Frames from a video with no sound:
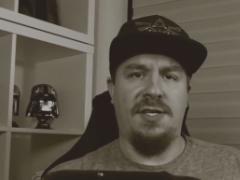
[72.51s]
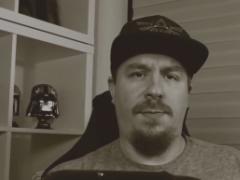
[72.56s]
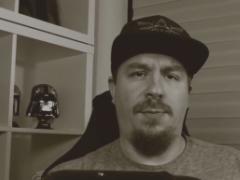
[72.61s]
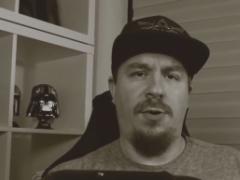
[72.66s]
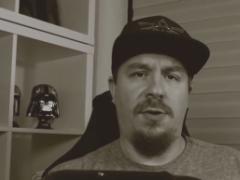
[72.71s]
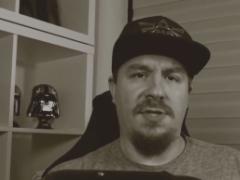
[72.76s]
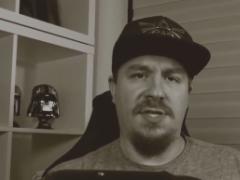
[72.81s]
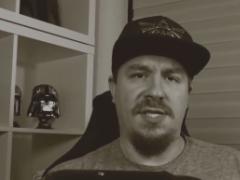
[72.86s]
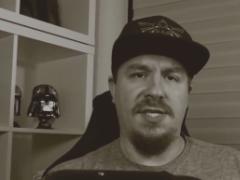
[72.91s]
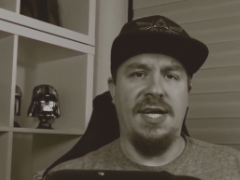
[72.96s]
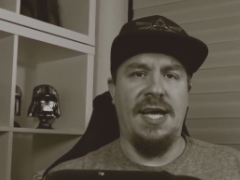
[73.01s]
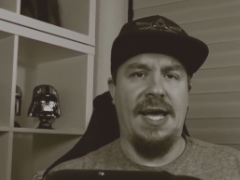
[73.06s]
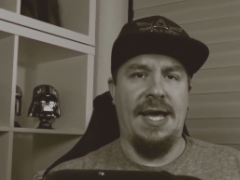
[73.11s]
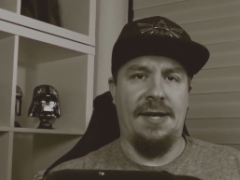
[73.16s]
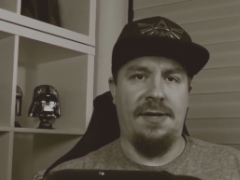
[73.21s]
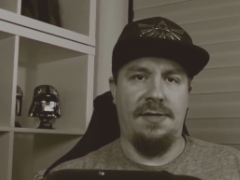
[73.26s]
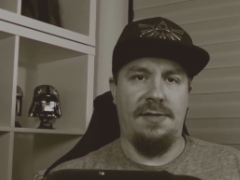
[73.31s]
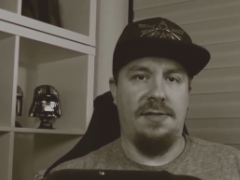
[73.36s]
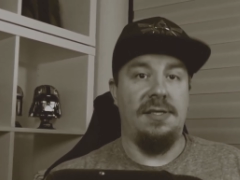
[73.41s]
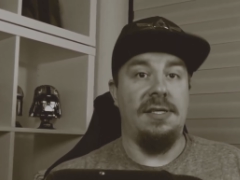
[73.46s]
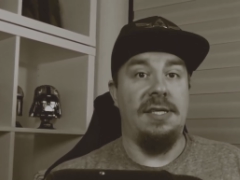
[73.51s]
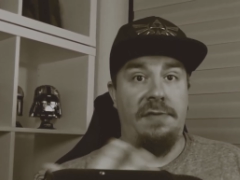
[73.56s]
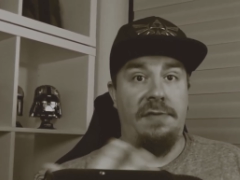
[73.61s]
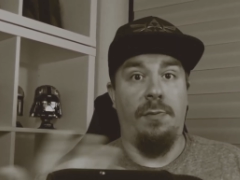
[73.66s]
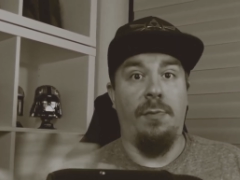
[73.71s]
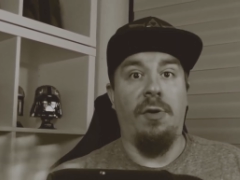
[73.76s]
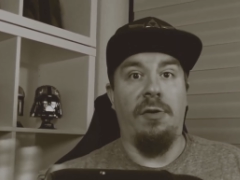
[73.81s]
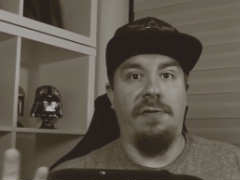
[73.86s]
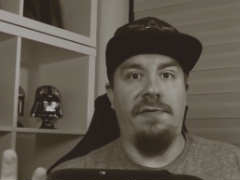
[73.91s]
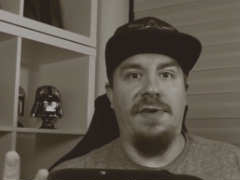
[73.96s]
pauses and even
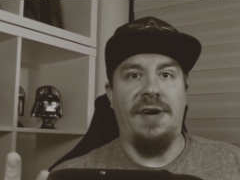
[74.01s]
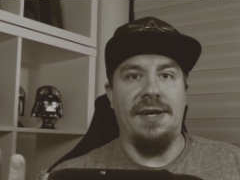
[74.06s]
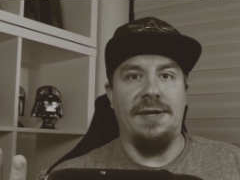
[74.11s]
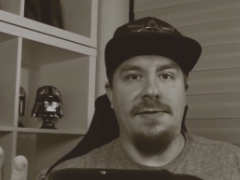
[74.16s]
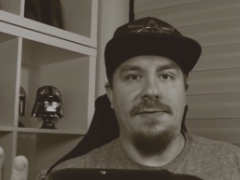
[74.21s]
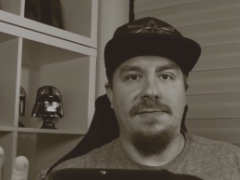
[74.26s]
more fun.